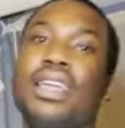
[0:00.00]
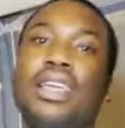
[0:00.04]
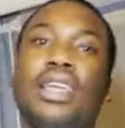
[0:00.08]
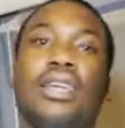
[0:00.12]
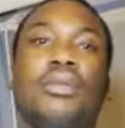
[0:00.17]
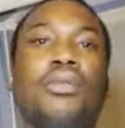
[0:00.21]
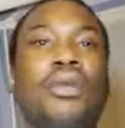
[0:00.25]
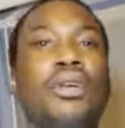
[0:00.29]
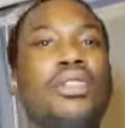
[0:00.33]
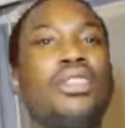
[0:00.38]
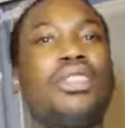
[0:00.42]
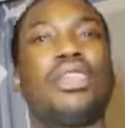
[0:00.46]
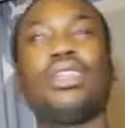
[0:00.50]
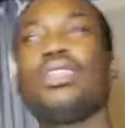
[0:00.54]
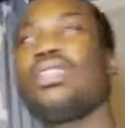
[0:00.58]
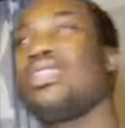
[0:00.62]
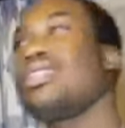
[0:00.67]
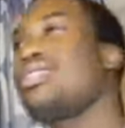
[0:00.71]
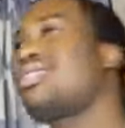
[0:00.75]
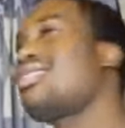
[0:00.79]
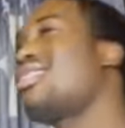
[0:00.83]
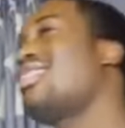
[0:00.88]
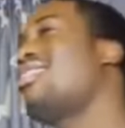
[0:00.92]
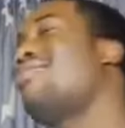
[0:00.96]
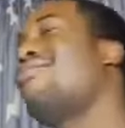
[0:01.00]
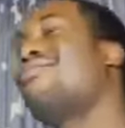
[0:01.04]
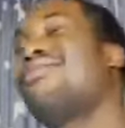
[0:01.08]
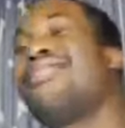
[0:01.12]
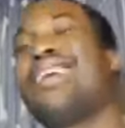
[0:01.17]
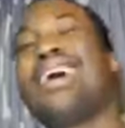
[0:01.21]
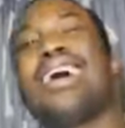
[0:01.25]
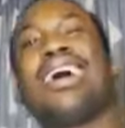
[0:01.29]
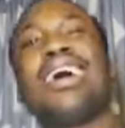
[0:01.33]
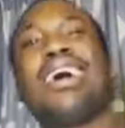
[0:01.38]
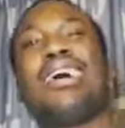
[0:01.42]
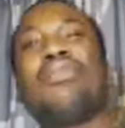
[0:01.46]
I hear about y'all niggas getting
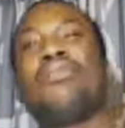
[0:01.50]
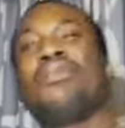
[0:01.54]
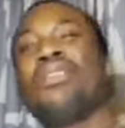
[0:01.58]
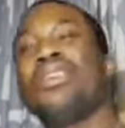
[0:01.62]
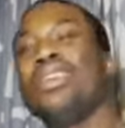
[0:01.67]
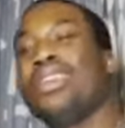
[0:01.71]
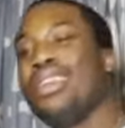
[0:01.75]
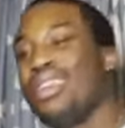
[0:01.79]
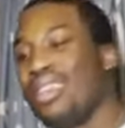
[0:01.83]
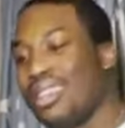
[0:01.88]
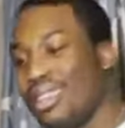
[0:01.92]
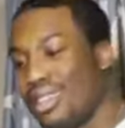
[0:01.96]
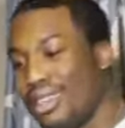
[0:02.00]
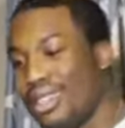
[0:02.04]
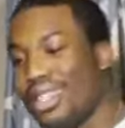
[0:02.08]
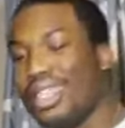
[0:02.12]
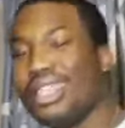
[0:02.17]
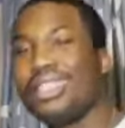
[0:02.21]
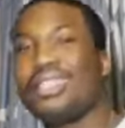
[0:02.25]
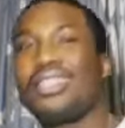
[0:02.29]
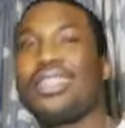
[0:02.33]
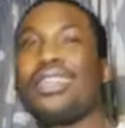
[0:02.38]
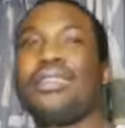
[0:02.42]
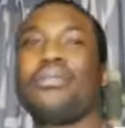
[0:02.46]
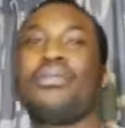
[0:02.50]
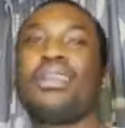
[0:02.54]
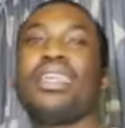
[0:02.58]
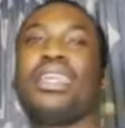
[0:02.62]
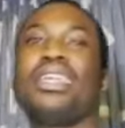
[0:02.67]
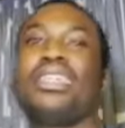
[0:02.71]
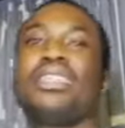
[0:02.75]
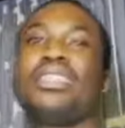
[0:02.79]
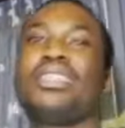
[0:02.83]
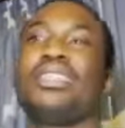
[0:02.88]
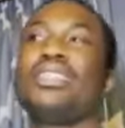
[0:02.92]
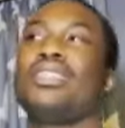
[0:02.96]
robbed and all that dumb
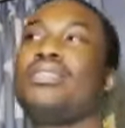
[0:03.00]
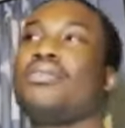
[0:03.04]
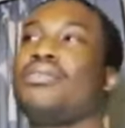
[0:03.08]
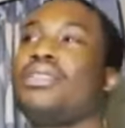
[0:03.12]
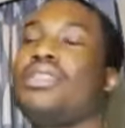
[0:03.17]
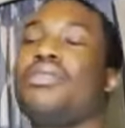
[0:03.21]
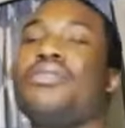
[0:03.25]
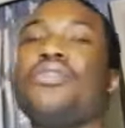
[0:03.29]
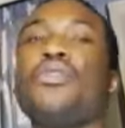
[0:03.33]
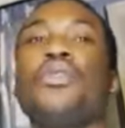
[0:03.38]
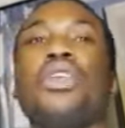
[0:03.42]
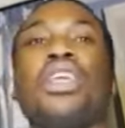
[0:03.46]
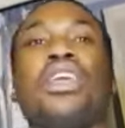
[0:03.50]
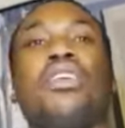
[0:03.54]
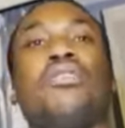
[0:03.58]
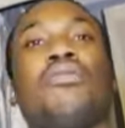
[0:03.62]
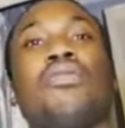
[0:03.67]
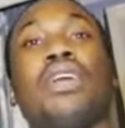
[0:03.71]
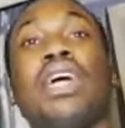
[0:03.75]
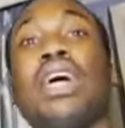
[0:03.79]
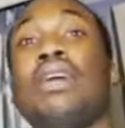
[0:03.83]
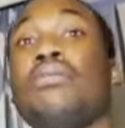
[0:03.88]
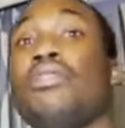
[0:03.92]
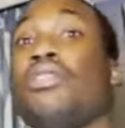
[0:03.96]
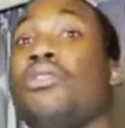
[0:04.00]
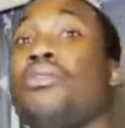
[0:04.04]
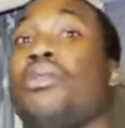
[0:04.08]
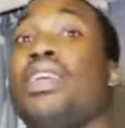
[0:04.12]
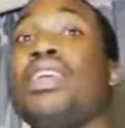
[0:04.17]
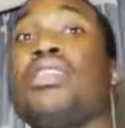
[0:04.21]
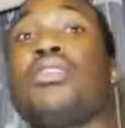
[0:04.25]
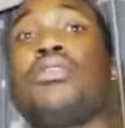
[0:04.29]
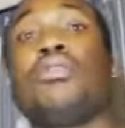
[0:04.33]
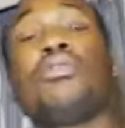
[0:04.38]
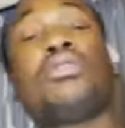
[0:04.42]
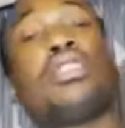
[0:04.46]
ass shit. If you getting robbed, don't
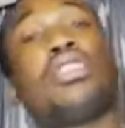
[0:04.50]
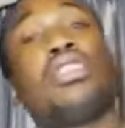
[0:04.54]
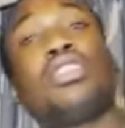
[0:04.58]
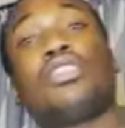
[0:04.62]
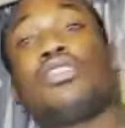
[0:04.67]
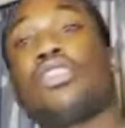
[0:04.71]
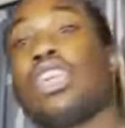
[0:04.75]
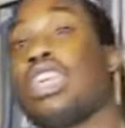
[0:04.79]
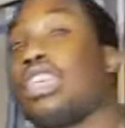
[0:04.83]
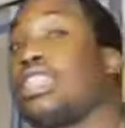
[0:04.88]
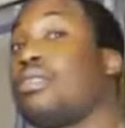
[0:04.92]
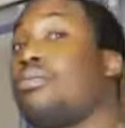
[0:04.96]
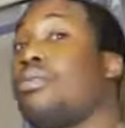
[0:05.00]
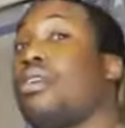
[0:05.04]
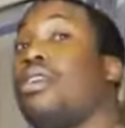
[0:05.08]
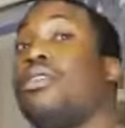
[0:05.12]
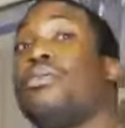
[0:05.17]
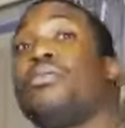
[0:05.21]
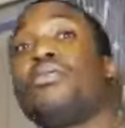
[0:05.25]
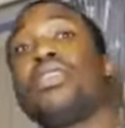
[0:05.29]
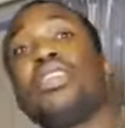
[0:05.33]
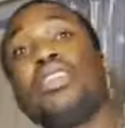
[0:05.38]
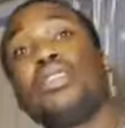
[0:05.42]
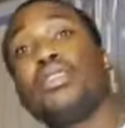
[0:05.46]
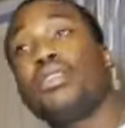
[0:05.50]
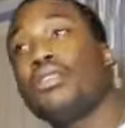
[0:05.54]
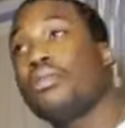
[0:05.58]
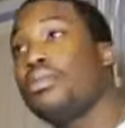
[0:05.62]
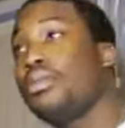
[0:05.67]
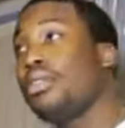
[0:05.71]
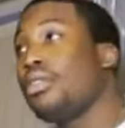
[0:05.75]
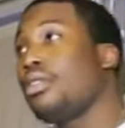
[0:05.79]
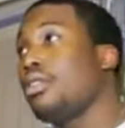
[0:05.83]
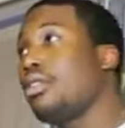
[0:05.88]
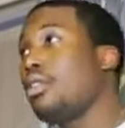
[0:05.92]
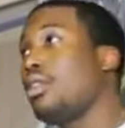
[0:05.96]
make no diss track about me,
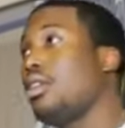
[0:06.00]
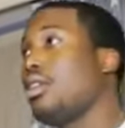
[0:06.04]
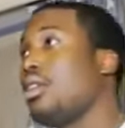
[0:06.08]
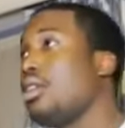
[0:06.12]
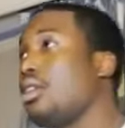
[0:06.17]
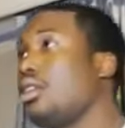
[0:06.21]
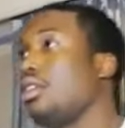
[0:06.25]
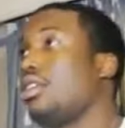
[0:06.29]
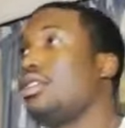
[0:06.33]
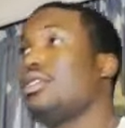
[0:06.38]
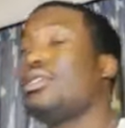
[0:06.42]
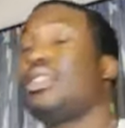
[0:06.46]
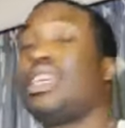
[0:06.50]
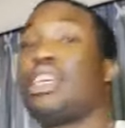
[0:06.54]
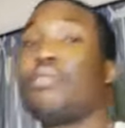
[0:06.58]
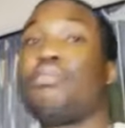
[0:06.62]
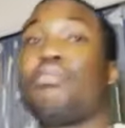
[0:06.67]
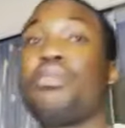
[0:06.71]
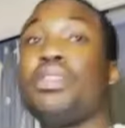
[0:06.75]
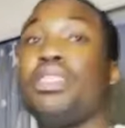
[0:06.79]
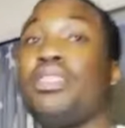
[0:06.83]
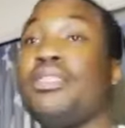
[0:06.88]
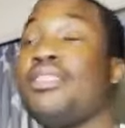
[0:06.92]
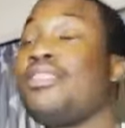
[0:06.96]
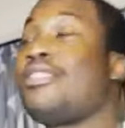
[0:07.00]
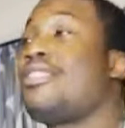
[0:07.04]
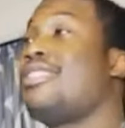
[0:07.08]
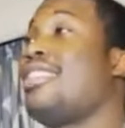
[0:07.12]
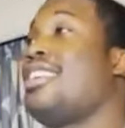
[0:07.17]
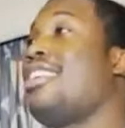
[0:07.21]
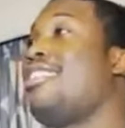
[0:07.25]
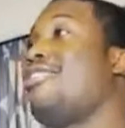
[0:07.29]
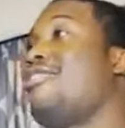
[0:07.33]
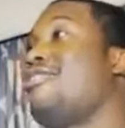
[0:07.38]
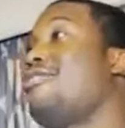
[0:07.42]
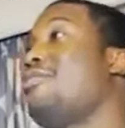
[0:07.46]
homie. You got business
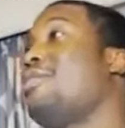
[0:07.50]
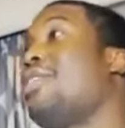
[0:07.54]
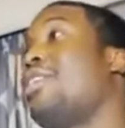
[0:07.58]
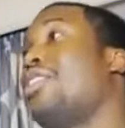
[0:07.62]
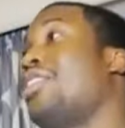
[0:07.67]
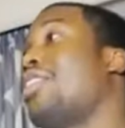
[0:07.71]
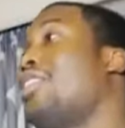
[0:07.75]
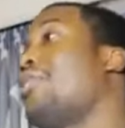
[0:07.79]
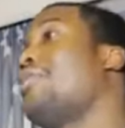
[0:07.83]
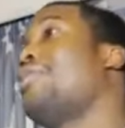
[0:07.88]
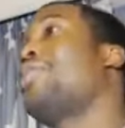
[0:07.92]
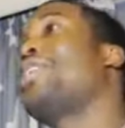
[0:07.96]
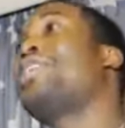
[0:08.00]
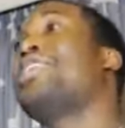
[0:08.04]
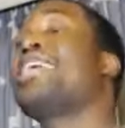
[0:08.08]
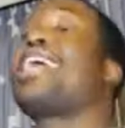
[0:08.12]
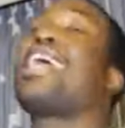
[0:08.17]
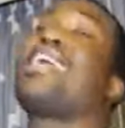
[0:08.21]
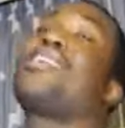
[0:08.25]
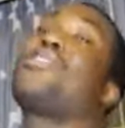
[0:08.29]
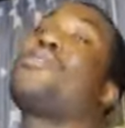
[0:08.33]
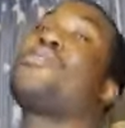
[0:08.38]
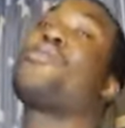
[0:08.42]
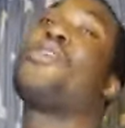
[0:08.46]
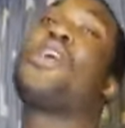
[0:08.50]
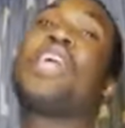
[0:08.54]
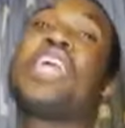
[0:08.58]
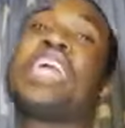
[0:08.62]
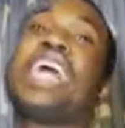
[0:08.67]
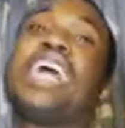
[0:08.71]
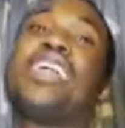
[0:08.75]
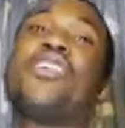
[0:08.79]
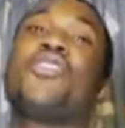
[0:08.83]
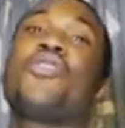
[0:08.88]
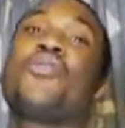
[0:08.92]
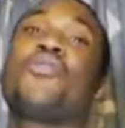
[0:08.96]
to handle out here. We ain't got no we
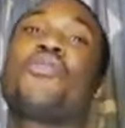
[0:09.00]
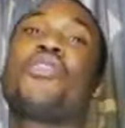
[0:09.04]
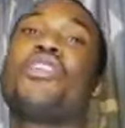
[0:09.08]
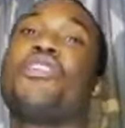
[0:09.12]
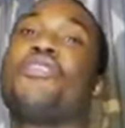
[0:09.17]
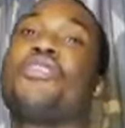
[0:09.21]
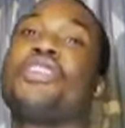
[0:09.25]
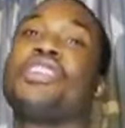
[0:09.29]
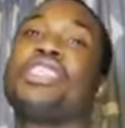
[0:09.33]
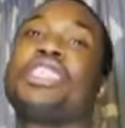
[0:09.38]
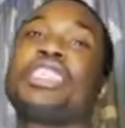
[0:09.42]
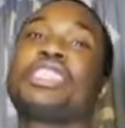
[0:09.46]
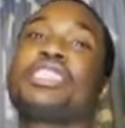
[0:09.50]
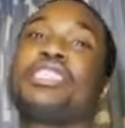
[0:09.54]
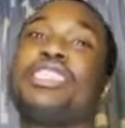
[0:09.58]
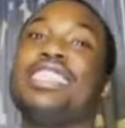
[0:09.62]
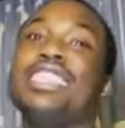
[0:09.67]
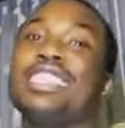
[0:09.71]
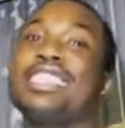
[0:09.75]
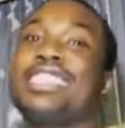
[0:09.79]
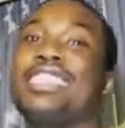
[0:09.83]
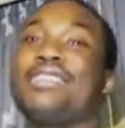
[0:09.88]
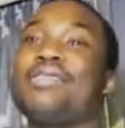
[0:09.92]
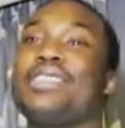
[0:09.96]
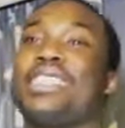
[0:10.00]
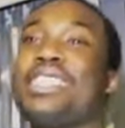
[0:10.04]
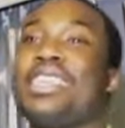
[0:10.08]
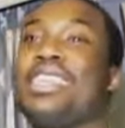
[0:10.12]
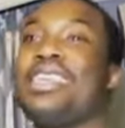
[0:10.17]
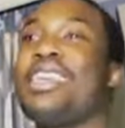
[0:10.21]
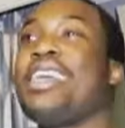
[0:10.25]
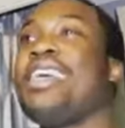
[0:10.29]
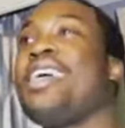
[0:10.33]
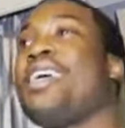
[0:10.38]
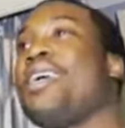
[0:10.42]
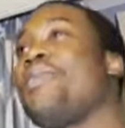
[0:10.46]
ain't got no beef in the street, you know what I'm
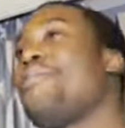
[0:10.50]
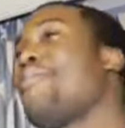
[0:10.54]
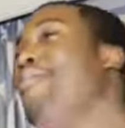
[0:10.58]
saying?